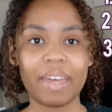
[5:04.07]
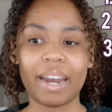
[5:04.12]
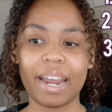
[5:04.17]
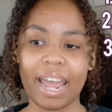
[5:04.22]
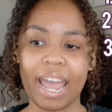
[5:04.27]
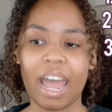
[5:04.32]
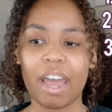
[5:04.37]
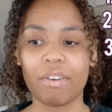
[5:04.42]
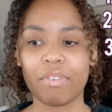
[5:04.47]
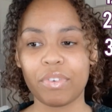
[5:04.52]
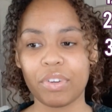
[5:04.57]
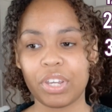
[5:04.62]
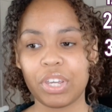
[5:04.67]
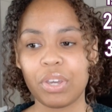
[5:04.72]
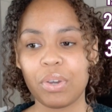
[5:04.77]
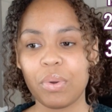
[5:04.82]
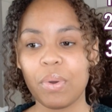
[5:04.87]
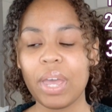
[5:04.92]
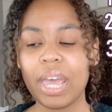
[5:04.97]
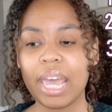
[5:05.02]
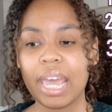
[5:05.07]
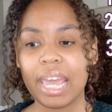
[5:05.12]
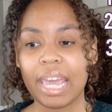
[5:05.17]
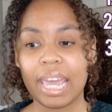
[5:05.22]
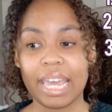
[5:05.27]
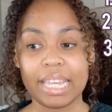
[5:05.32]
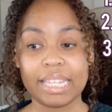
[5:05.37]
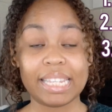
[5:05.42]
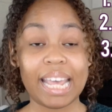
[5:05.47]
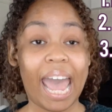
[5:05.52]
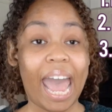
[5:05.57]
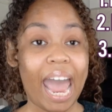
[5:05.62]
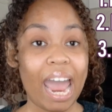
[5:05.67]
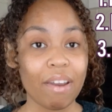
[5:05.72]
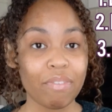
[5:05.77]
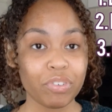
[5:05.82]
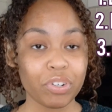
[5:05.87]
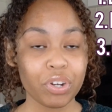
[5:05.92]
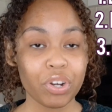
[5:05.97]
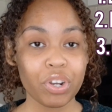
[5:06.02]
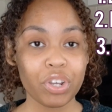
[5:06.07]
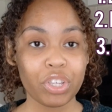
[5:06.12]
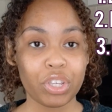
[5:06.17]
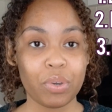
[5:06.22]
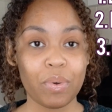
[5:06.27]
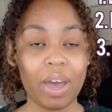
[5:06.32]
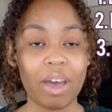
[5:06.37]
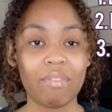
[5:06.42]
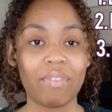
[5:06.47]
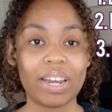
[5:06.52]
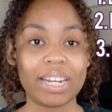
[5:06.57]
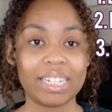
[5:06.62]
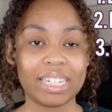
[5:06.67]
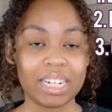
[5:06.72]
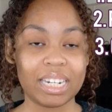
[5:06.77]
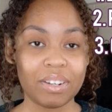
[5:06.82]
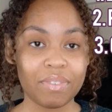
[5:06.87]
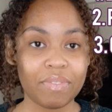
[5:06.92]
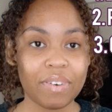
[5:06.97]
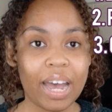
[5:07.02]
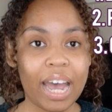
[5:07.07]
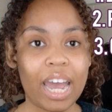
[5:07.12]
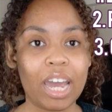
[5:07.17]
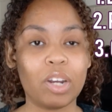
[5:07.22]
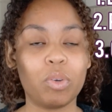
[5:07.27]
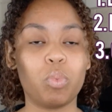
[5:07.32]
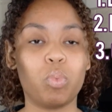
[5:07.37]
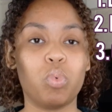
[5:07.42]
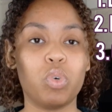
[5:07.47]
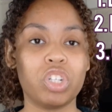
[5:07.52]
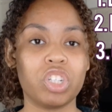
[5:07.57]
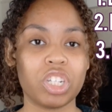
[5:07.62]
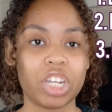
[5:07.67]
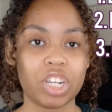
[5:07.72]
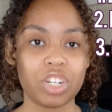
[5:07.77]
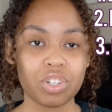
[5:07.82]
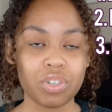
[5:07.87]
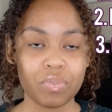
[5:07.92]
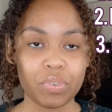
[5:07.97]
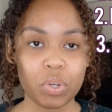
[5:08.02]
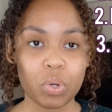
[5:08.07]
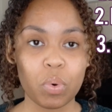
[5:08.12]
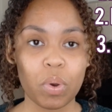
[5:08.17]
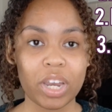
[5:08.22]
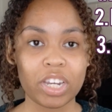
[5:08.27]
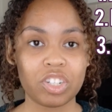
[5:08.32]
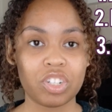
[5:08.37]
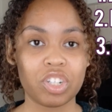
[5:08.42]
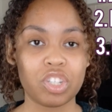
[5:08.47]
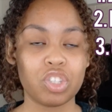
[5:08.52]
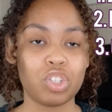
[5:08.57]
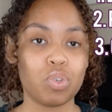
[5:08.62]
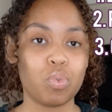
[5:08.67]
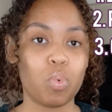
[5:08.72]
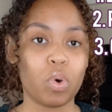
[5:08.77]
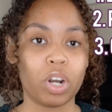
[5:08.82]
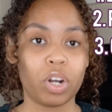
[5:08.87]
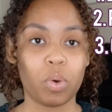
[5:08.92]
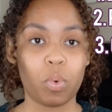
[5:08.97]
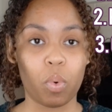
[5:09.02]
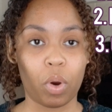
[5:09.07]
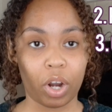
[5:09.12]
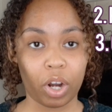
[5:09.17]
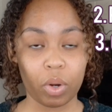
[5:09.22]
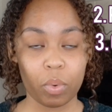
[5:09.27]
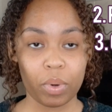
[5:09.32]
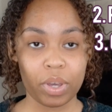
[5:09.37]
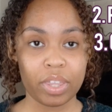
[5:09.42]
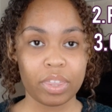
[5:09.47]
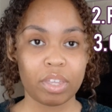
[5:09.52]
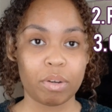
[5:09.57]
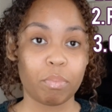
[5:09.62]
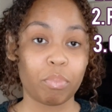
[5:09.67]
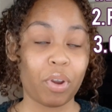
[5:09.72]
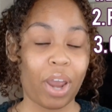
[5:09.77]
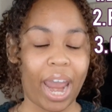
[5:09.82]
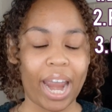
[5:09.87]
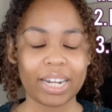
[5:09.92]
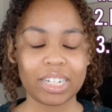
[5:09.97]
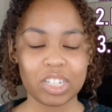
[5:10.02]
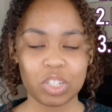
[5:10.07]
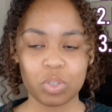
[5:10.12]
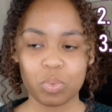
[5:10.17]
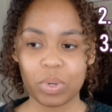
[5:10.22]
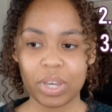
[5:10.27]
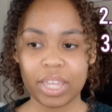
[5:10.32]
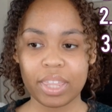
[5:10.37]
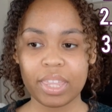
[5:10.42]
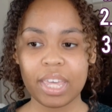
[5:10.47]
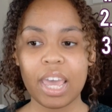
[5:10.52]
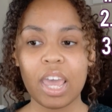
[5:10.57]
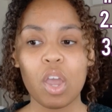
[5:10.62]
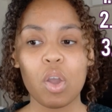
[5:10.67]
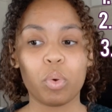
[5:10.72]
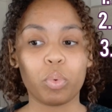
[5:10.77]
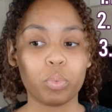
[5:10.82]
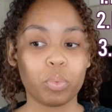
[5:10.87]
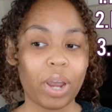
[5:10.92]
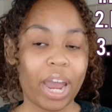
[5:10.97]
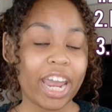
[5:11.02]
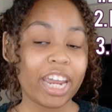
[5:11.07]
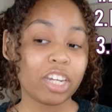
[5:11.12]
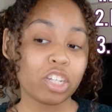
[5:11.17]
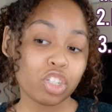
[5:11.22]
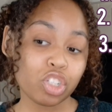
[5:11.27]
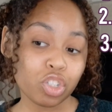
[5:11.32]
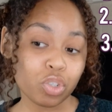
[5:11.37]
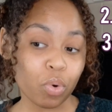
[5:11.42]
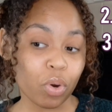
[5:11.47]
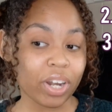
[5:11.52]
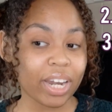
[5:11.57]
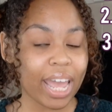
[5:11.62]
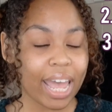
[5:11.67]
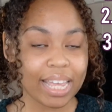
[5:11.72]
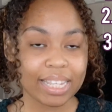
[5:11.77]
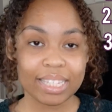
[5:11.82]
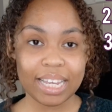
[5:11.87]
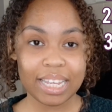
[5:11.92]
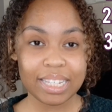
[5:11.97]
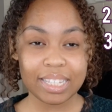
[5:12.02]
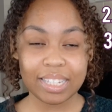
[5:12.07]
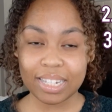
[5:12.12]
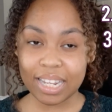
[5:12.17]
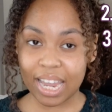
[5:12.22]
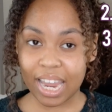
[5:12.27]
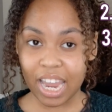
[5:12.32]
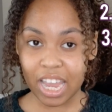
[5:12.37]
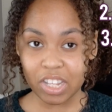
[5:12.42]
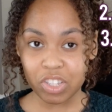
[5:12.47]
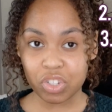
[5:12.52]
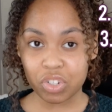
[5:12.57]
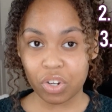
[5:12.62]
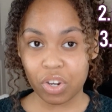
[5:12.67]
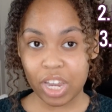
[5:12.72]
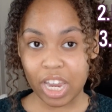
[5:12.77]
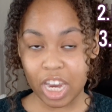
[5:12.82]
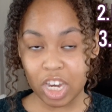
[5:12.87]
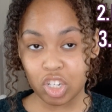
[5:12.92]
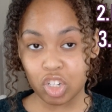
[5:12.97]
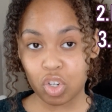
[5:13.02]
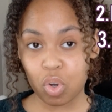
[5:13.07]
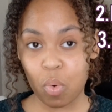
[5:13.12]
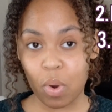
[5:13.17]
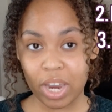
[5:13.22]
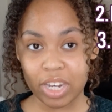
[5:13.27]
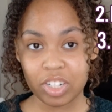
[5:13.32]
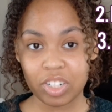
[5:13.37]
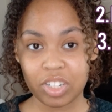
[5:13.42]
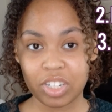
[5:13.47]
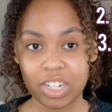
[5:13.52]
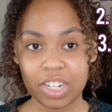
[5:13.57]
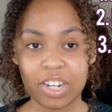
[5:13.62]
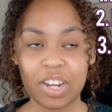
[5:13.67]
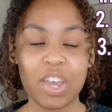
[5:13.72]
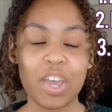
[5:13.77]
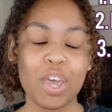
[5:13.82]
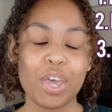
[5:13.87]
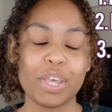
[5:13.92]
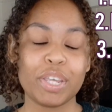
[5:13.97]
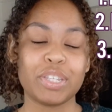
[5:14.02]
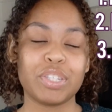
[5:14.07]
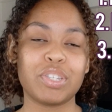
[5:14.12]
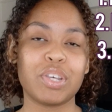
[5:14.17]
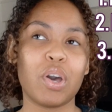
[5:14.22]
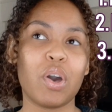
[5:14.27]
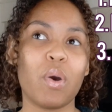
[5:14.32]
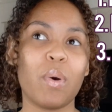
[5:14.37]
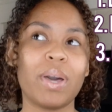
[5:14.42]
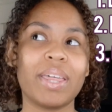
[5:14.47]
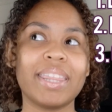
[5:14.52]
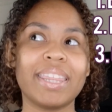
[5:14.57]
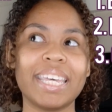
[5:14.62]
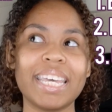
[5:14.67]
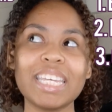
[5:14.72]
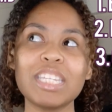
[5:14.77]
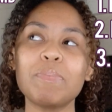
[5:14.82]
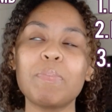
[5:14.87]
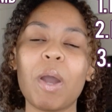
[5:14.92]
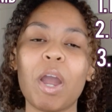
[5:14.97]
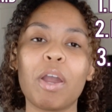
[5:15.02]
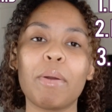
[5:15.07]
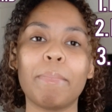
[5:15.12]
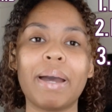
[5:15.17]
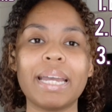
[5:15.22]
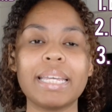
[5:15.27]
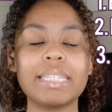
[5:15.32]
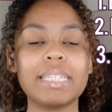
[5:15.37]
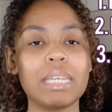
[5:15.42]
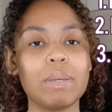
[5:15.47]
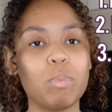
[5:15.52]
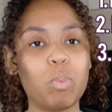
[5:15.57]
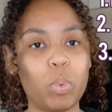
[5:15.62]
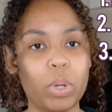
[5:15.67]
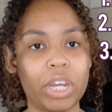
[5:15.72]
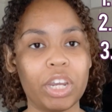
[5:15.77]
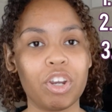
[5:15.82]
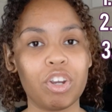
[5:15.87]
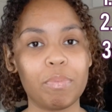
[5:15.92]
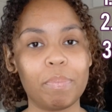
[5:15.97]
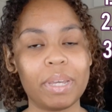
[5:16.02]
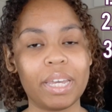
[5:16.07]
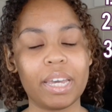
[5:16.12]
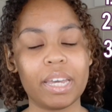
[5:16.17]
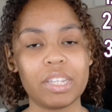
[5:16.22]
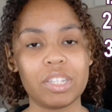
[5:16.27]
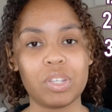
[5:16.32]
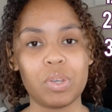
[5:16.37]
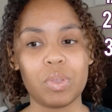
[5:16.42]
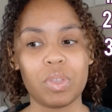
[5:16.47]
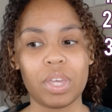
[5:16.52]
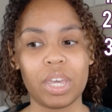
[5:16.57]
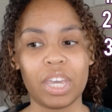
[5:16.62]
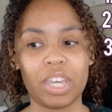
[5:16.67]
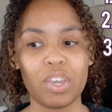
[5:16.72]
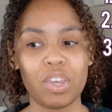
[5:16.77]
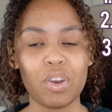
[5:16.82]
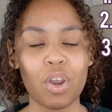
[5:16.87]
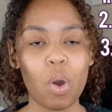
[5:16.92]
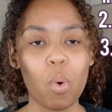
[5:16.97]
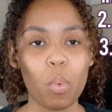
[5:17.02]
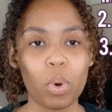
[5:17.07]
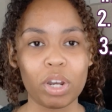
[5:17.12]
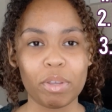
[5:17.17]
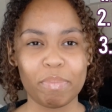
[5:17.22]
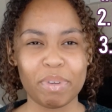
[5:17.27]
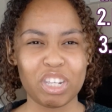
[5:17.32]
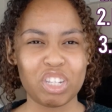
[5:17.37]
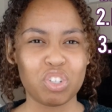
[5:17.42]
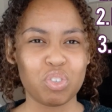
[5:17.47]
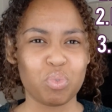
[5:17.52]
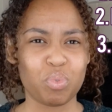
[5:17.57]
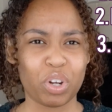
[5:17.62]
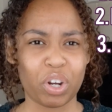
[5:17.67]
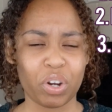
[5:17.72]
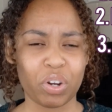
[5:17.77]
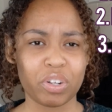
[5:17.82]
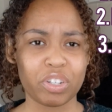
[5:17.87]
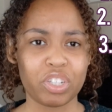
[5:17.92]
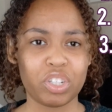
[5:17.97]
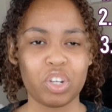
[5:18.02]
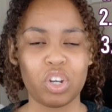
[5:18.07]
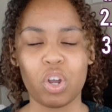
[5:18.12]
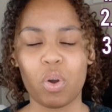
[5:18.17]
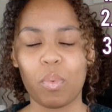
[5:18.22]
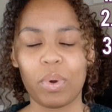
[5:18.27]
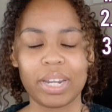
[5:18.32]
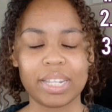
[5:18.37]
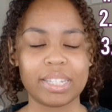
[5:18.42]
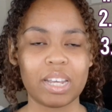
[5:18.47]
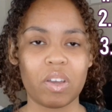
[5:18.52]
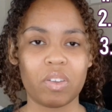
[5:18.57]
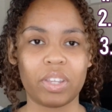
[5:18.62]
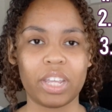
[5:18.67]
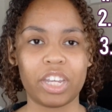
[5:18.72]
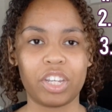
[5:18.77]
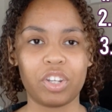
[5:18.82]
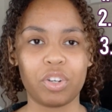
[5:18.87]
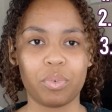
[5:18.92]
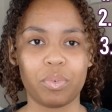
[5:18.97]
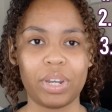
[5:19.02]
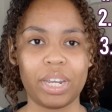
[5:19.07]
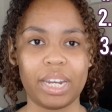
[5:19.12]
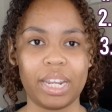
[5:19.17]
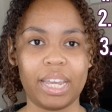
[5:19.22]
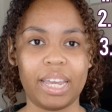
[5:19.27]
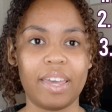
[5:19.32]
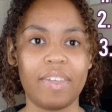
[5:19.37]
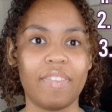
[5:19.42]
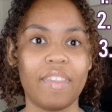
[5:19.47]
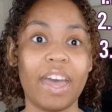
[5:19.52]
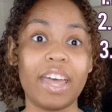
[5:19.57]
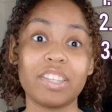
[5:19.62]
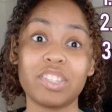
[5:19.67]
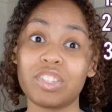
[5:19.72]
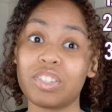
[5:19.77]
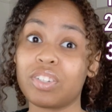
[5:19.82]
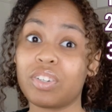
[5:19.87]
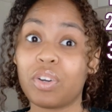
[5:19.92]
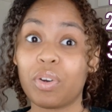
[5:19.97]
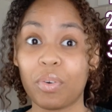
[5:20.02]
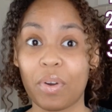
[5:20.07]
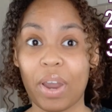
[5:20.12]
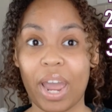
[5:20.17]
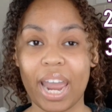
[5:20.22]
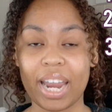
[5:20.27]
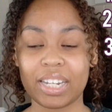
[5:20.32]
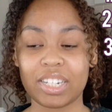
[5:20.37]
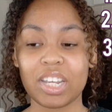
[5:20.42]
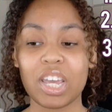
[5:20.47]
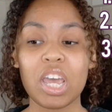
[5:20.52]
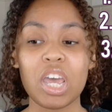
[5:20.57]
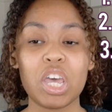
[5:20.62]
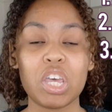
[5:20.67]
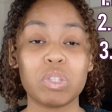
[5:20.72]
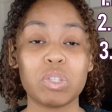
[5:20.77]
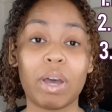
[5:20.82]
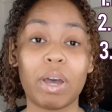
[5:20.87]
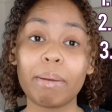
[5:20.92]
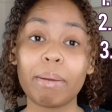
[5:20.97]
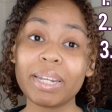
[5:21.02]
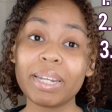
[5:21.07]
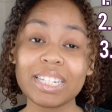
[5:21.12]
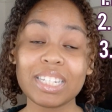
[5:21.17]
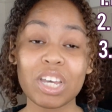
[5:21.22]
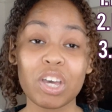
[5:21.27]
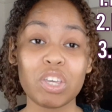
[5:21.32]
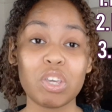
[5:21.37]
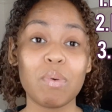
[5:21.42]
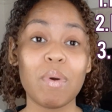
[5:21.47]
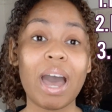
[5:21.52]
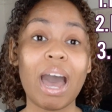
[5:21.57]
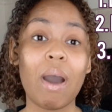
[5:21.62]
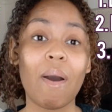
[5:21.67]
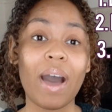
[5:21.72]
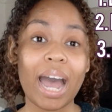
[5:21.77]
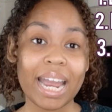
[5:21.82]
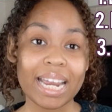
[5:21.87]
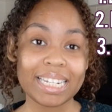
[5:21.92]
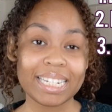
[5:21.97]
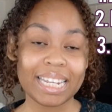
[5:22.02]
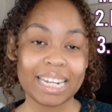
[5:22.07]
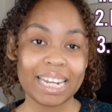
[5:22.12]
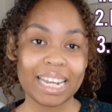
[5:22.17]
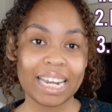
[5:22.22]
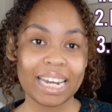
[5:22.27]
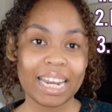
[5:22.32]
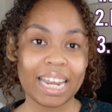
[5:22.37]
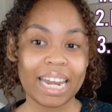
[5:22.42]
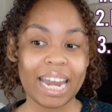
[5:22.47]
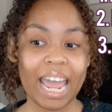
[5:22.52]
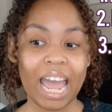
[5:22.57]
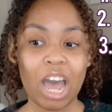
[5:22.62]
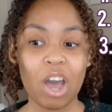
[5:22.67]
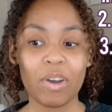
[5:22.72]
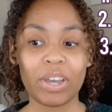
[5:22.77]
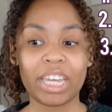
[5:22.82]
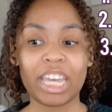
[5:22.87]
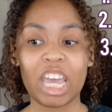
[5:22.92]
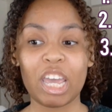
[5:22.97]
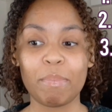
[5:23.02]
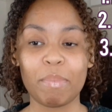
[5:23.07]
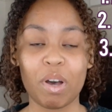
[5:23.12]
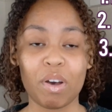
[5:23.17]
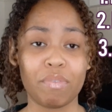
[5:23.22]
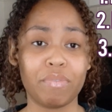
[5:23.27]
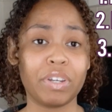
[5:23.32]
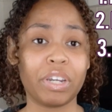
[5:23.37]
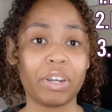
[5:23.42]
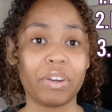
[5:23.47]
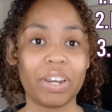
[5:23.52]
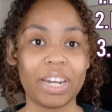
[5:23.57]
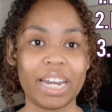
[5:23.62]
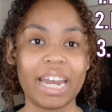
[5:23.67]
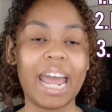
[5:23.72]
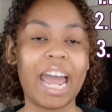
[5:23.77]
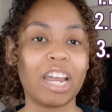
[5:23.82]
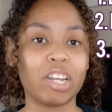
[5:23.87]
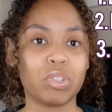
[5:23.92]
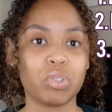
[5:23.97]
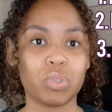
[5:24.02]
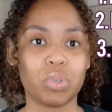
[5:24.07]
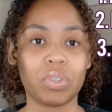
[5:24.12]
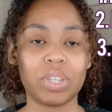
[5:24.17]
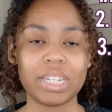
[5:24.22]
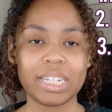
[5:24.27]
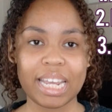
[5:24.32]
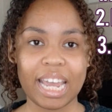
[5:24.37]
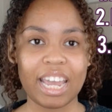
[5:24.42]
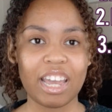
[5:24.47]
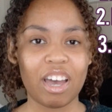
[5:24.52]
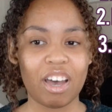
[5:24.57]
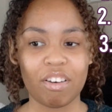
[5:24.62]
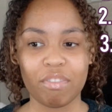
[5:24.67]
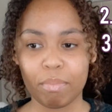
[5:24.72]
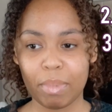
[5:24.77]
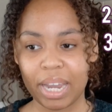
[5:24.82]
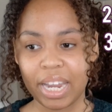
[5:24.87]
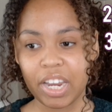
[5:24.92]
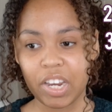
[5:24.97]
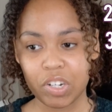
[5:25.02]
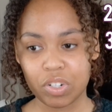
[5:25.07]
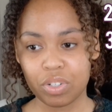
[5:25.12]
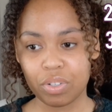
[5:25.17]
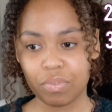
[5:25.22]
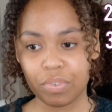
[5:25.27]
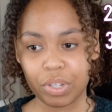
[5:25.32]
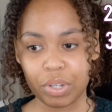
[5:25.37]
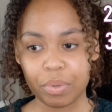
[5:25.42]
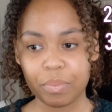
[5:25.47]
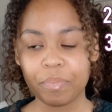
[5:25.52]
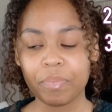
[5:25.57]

I have for you is after you have identified which interview questions you want to work with and practice with, write short essays to answer each question. So this part might seem weird because you think you don't want to be too rehearsed, you don't want to sound like you're reading, and that's correct. So I'm going to tell you how I did it and how it came off very natural the day of my interview.